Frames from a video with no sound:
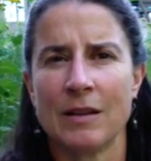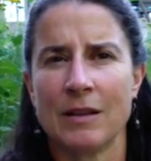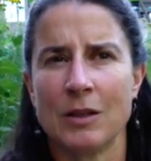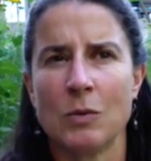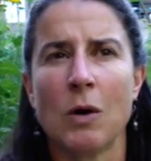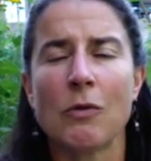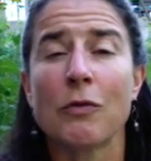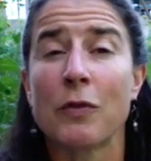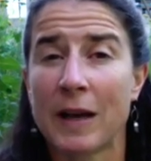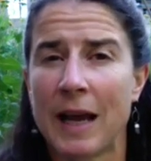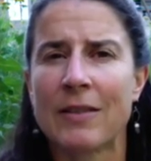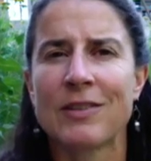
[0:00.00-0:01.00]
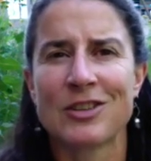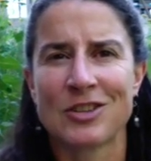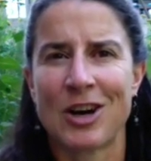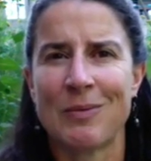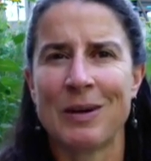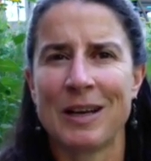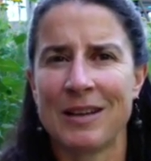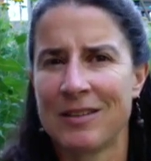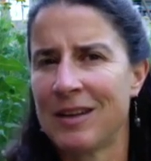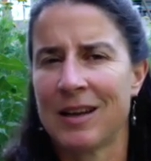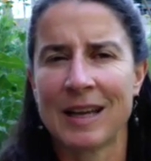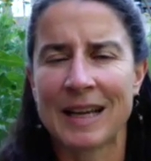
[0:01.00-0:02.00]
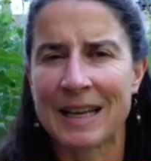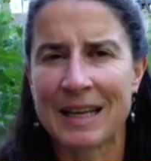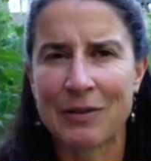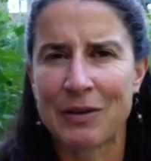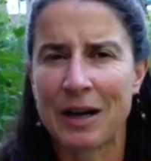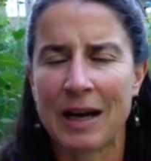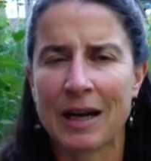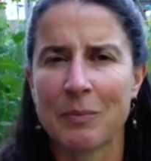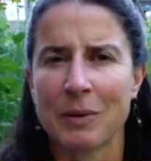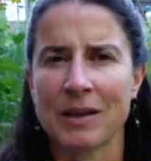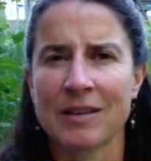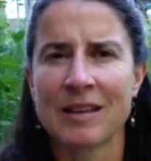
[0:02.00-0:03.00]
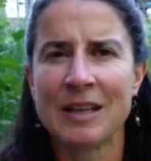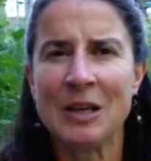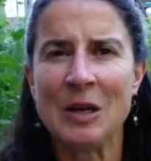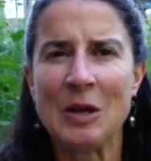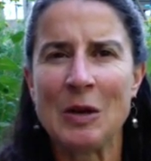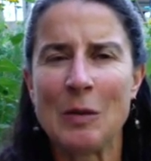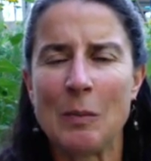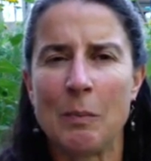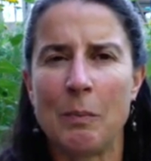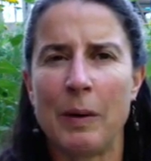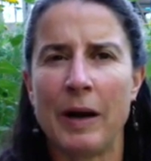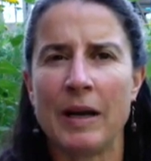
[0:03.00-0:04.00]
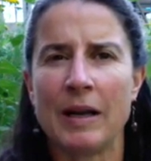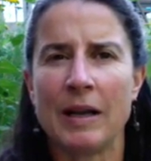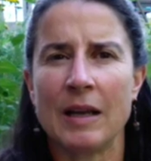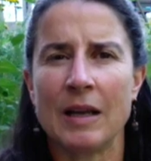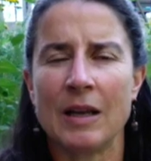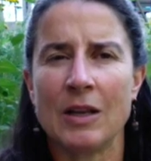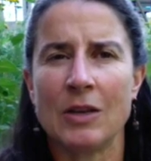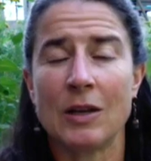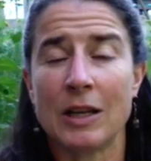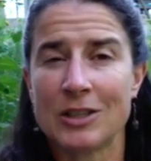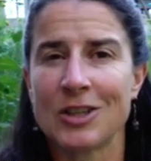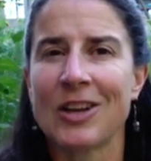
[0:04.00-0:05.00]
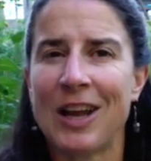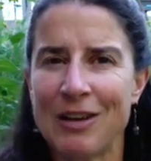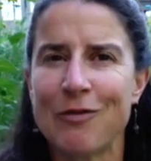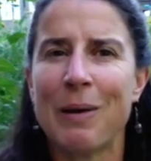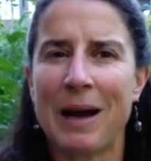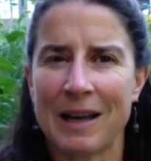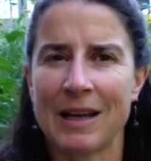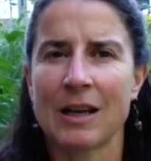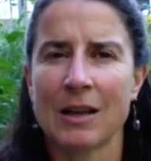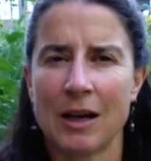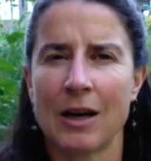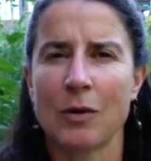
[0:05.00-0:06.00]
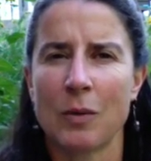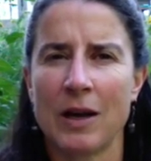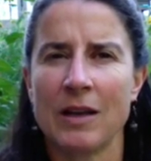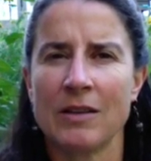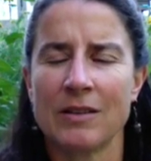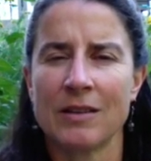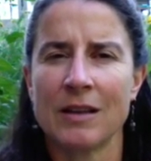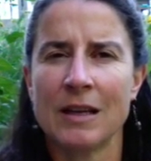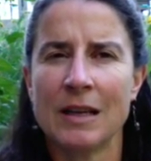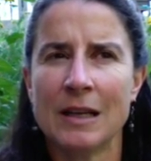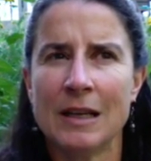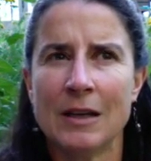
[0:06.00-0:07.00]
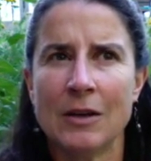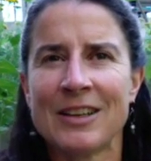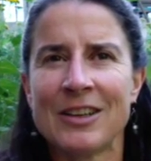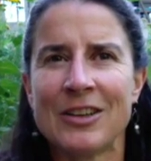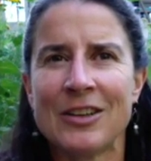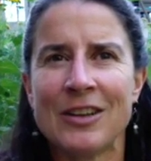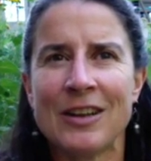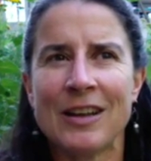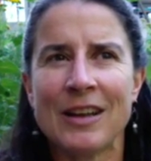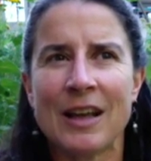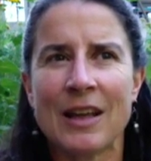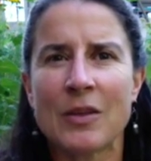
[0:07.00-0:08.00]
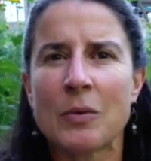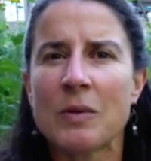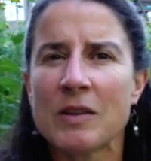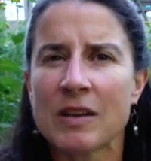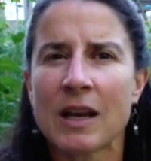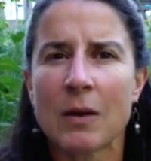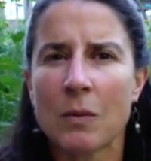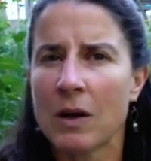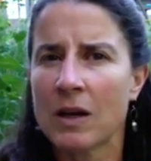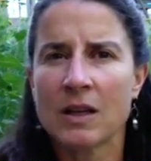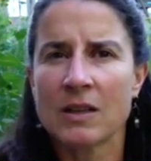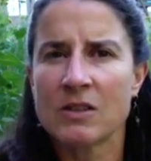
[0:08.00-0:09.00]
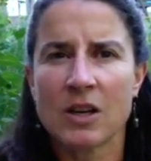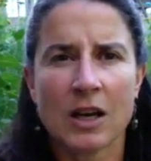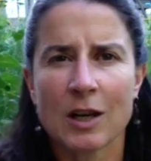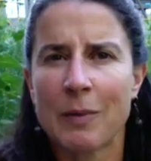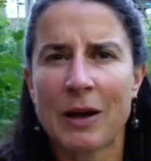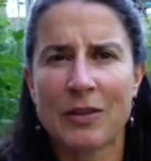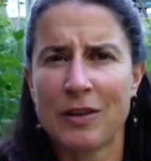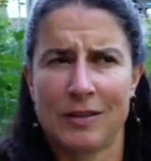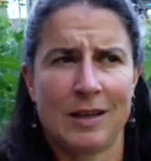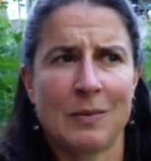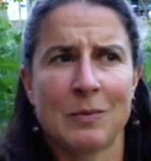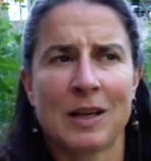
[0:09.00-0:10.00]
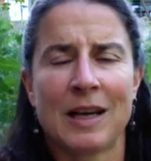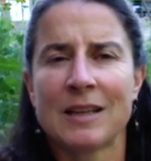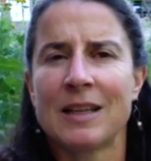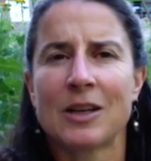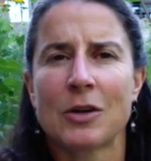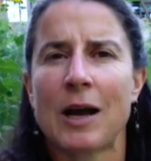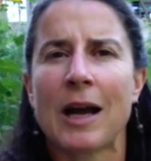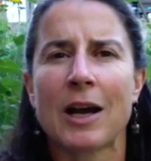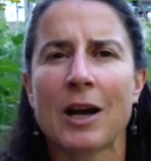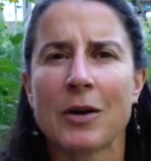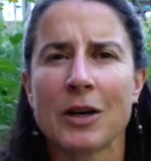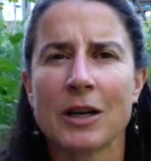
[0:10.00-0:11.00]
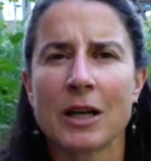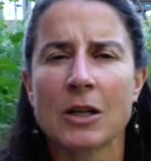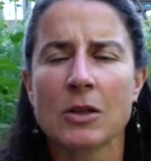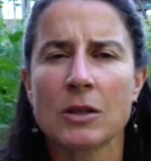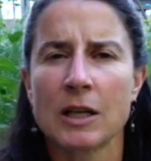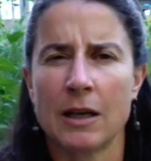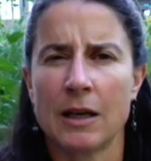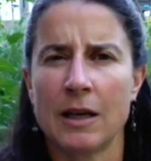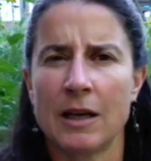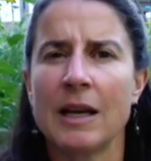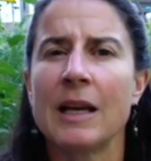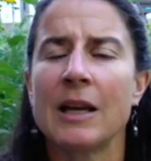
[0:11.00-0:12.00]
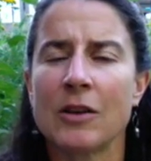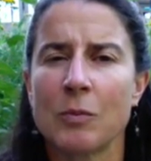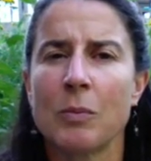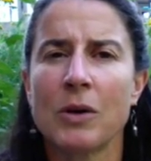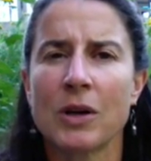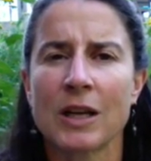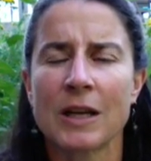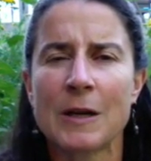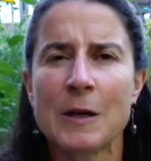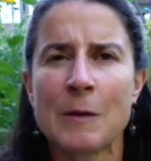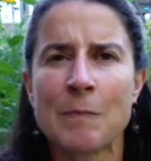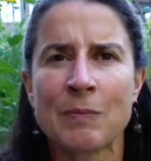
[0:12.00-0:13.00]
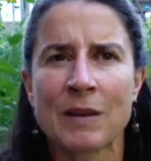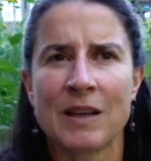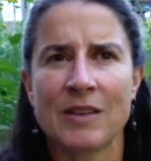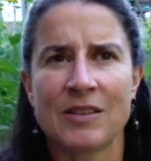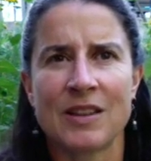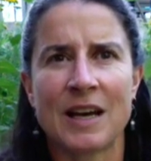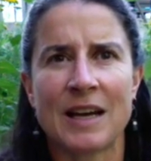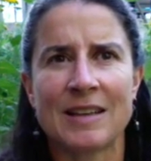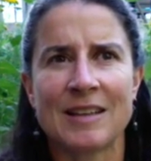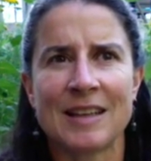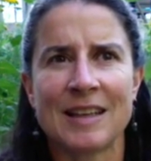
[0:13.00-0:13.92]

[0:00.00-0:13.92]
you won't forget the trauma. It's not like it never happened, but you get your life back in a lot of ways. And the reason I want to talk about this, and I'm glad that Krakauer included it in his book, is that,